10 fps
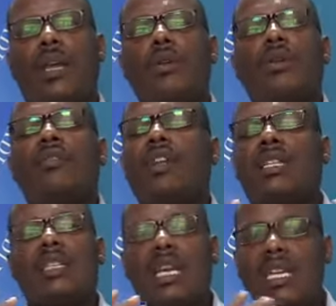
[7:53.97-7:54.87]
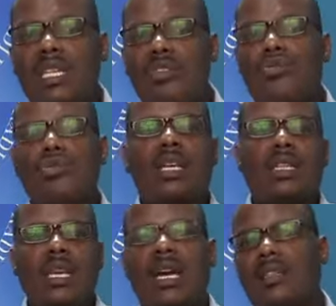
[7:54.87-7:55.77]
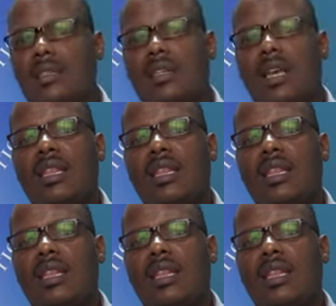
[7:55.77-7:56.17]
Look even at the Hindus and the others.